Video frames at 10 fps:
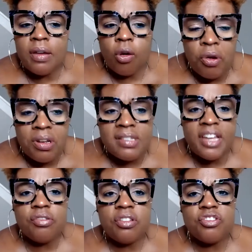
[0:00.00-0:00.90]

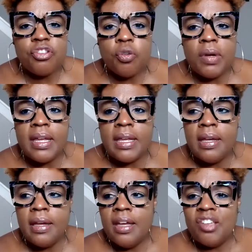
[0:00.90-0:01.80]
organization is doing
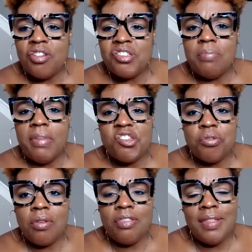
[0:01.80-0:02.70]
just to make
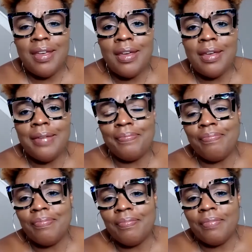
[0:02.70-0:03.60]
sure that the
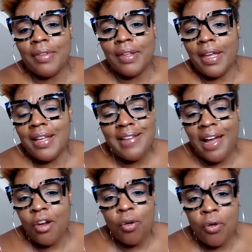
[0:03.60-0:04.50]

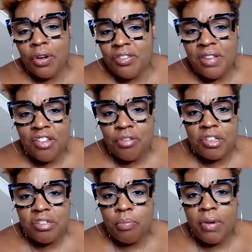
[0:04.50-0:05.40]
entire organization
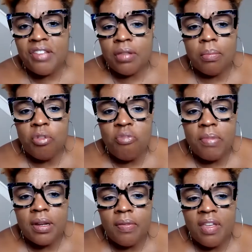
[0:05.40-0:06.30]
is embracing the
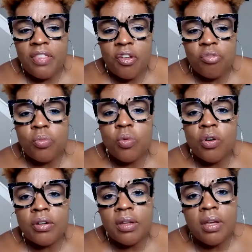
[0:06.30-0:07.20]
movement and that there's
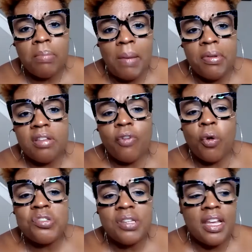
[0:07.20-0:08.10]
more maybe
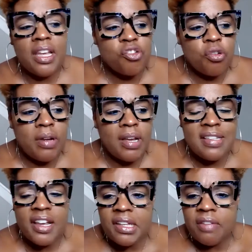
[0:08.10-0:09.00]
diversity at your
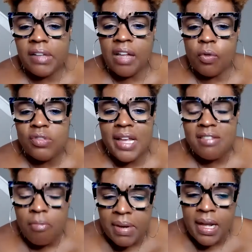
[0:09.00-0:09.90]
executive levels. Has
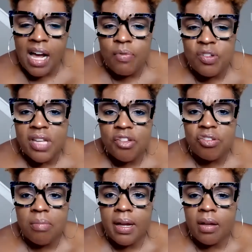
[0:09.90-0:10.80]
there been
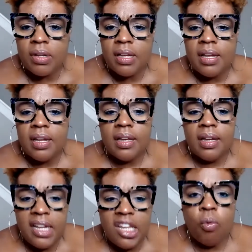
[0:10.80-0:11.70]
conversation about
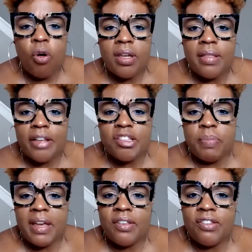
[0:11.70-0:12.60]
any work in that
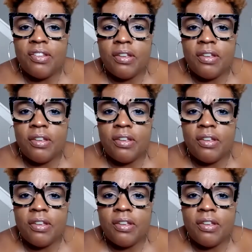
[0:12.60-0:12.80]
space?